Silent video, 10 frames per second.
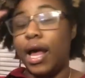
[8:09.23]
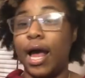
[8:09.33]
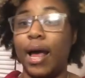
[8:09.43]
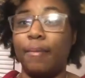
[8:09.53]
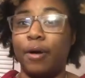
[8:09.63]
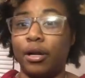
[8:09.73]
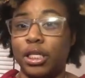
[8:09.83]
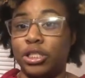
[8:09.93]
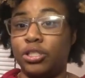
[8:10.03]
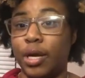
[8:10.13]
I had bought
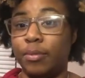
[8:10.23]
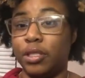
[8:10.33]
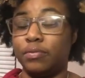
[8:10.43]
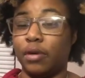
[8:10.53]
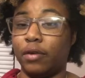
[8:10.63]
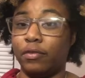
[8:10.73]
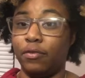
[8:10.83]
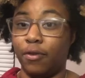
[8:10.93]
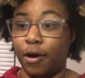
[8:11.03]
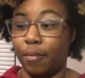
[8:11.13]
a strapless bra from
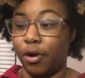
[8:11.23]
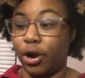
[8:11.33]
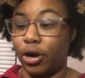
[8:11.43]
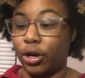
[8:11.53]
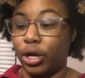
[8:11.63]
Walmart